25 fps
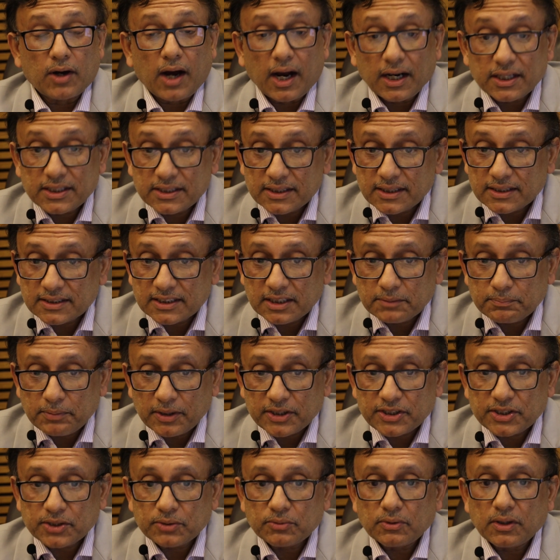guardians in
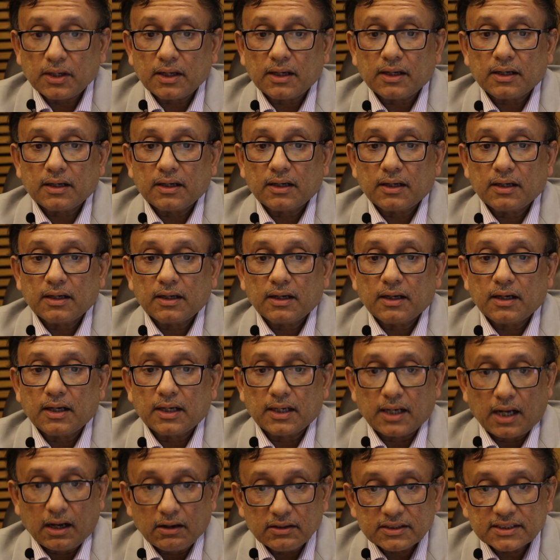particular,
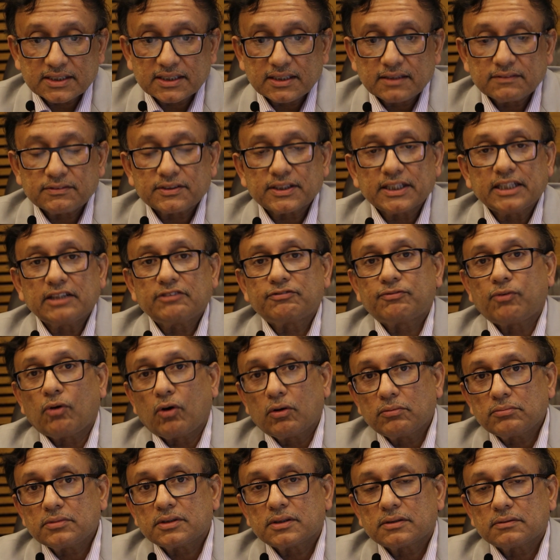and ourselves
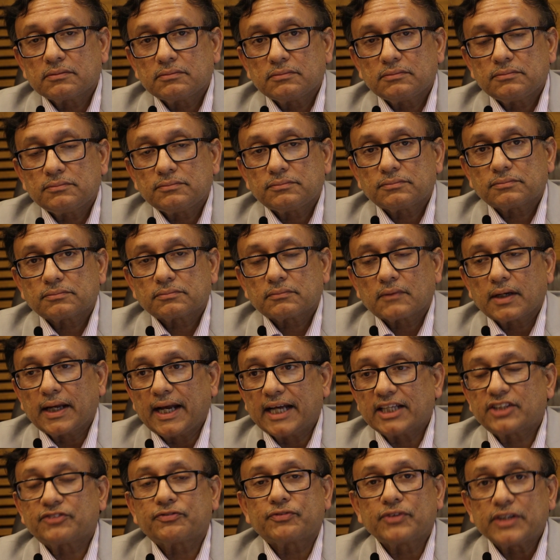informed
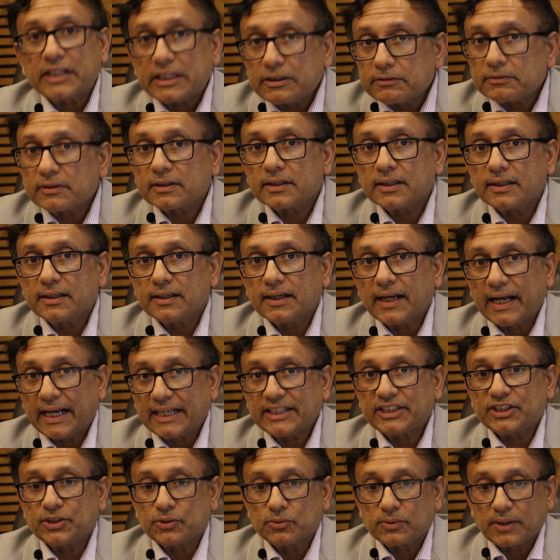as frequently
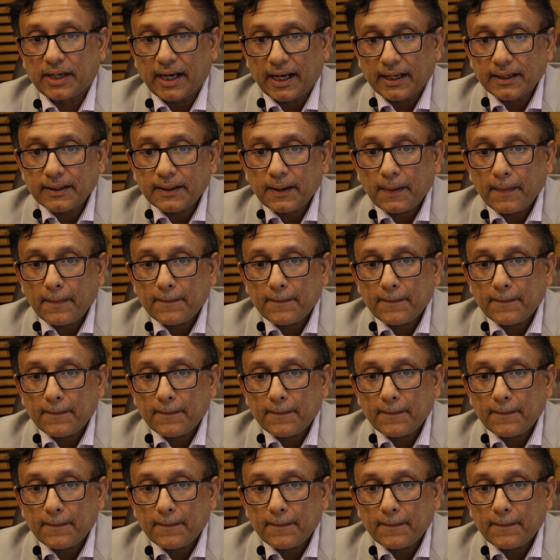as you can.